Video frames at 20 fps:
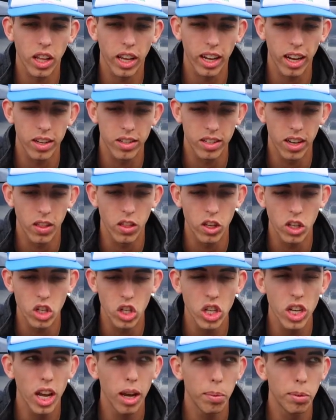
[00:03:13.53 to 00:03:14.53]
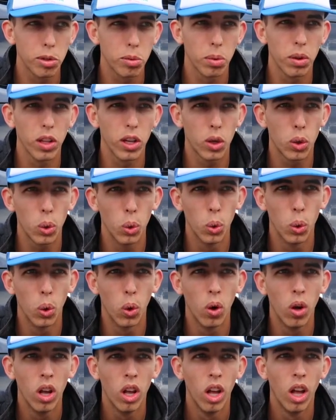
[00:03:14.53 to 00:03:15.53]
Like I said, the G8 was really
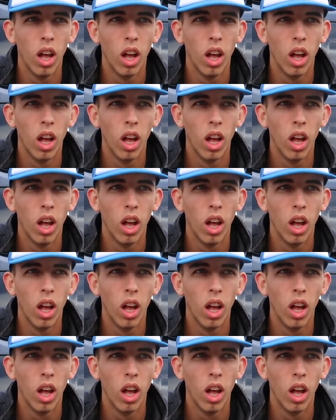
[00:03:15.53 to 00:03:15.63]
cool,